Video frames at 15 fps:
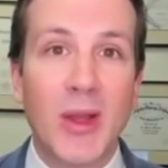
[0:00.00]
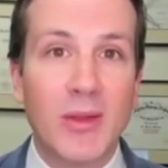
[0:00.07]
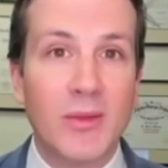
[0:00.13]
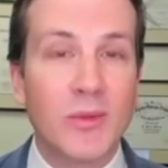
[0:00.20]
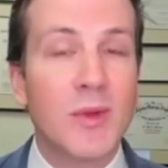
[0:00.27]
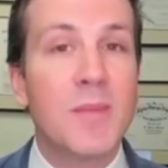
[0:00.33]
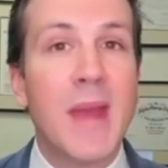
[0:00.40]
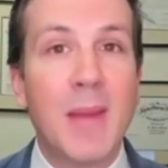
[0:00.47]

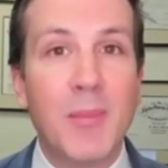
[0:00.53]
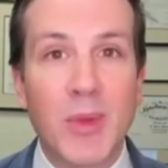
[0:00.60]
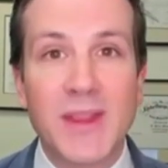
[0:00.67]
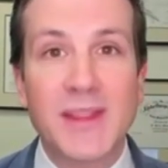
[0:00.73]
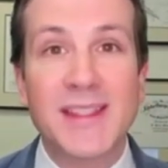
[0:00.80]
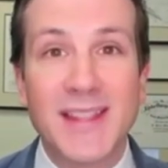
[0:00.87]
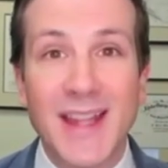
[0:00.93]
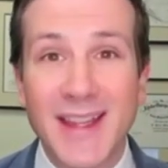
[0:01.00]
But
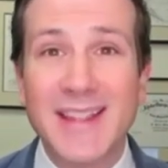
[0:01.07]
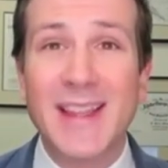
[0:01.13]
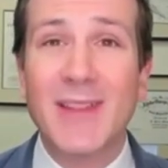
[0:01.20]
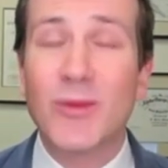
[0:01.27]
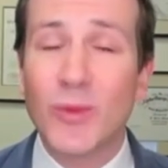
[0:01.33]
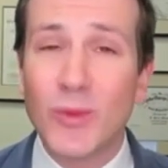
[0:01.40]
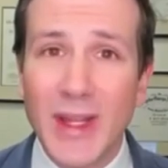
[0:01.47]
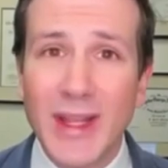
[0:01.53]
remember, the
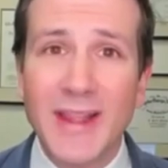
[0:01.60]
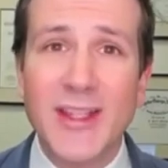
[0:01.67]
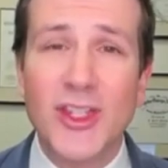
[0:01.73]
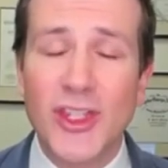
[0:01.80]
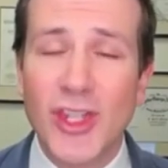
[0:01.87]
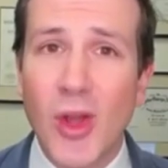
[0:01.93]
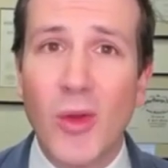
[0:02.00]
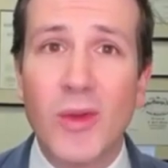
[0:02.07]
studies have really
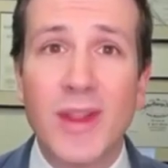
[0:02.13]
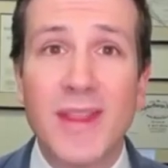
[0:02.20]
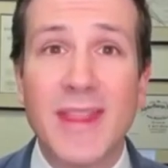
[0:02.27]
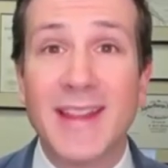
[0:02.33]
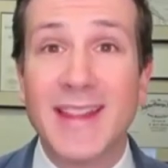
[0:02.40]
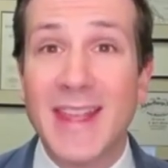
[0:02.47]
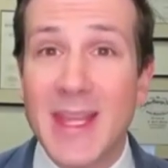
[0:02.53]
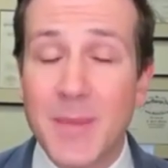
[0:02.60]
shown
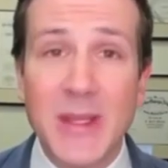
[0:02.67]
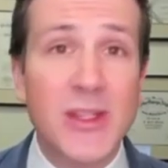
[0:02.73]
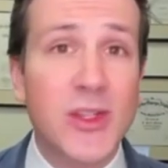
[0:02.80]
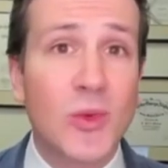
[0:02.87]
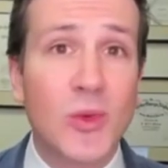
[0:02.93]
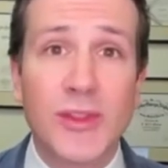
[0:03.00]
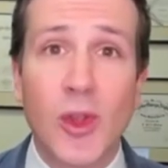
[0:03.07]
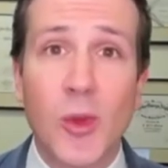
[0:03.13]
that keeping
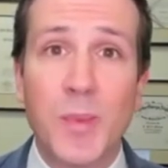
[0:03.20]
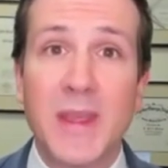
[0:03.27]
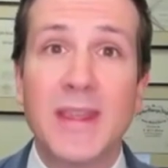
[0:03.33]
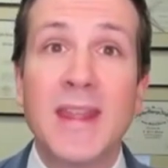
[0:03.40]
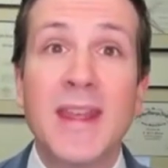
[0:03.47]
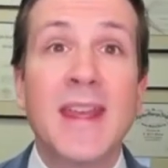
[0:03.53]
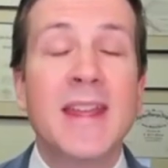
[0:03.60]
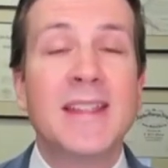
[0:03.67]
schools
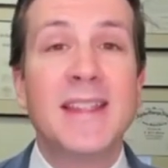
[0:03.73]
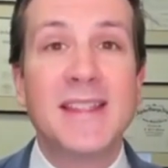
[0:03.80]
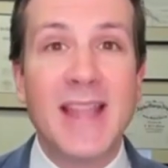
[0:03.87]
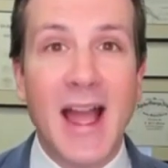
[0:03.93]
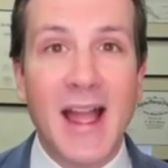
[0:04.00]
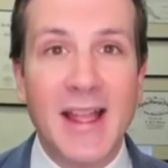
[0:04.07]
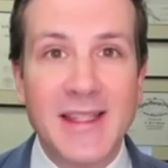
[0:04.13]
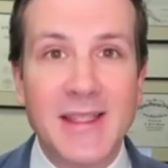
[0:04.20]
open
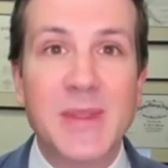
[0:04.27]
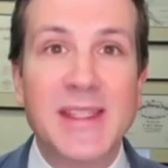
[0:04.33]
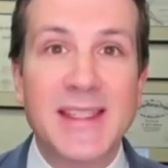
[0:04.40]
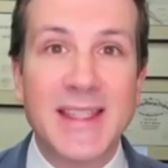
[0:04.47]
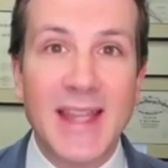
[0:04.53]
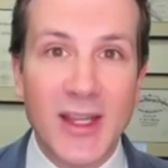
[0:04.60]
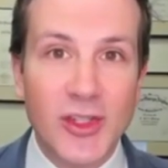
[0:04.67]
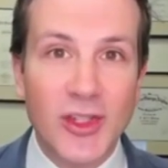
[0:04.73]
does not
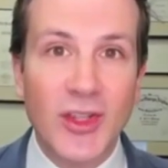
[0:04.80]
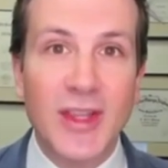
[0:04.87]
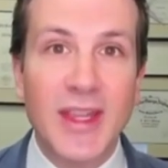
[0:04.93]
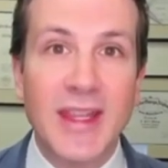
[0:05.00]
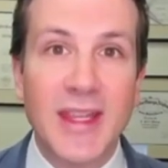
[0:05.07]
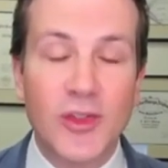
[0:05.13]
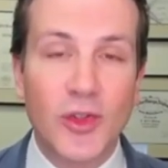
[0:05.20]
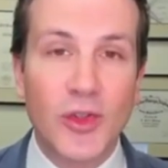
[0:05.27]

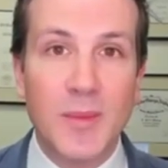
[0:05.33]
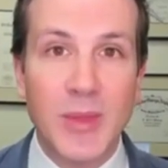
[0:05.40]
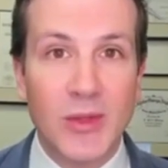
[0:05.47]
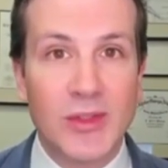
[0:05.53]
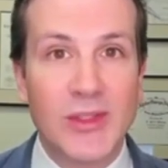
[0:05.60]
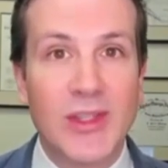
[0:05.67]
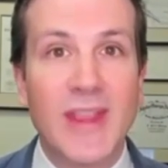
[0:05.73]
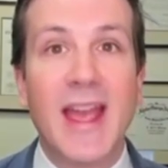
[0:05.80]
substantially
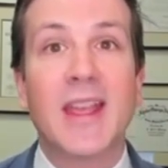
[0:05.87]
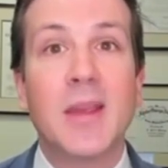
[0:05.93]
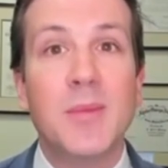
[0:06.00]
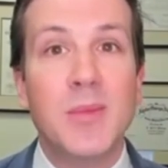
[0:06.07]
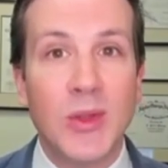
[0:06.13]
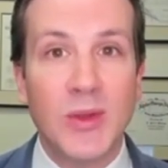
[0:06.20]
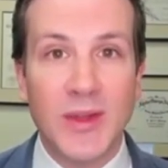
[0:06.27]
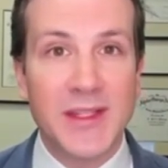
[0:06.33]
contribute to that
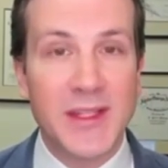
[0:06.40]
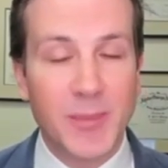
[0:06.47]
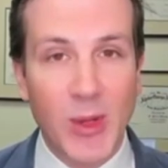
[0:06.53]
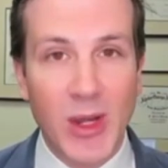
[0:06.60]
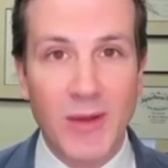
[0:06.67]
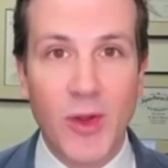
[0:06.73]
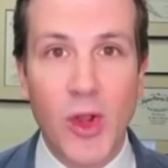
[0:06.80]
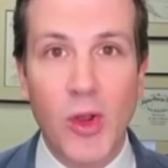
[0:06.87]
community
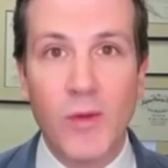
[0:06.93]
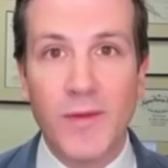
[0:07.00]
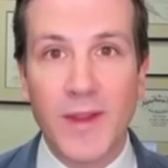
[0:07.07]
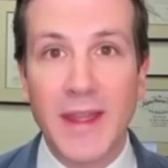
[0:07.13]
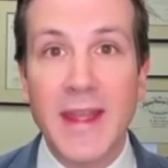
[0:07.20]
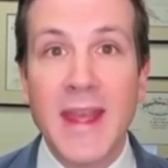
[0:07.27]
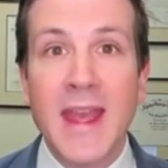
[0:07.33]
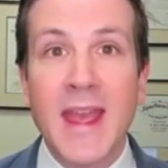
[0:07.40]
spread of
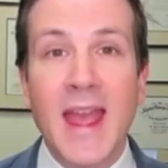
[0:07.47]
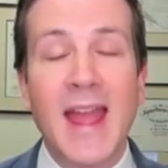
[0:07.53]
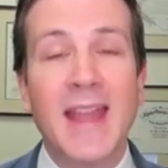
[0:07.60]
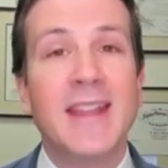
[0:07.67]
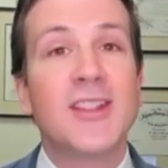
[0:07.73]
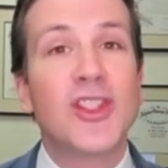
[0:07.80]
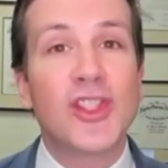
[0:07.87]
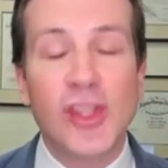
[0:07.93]
COVID.
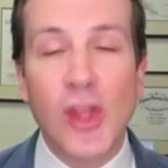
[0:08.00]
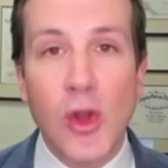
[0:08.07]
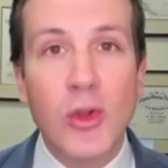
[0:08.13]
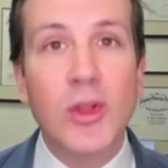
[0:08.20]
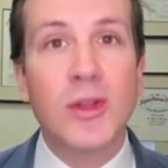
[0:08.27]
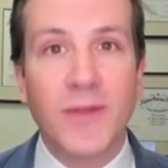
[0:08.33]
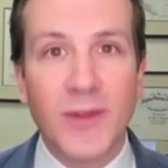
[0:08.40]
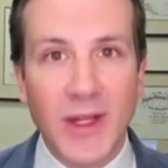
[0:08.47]
And it's so
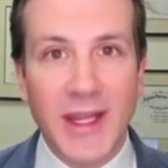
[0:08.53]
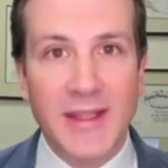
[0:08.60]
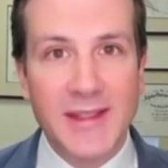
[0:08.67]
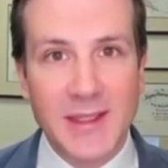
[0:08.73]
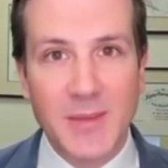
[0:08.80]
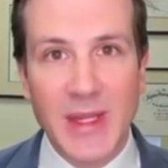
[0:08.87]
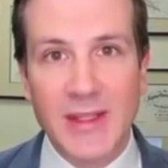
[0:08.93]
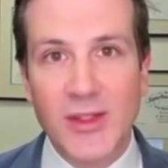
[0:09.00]
good for
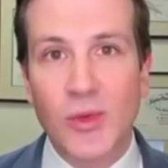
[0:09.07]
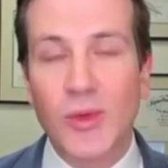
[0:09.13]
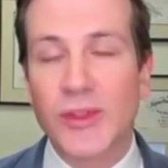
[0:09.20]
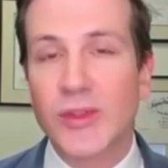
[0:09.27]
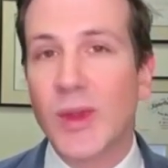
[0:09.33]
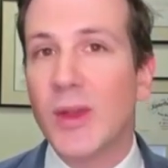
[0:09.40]
kids to be in school.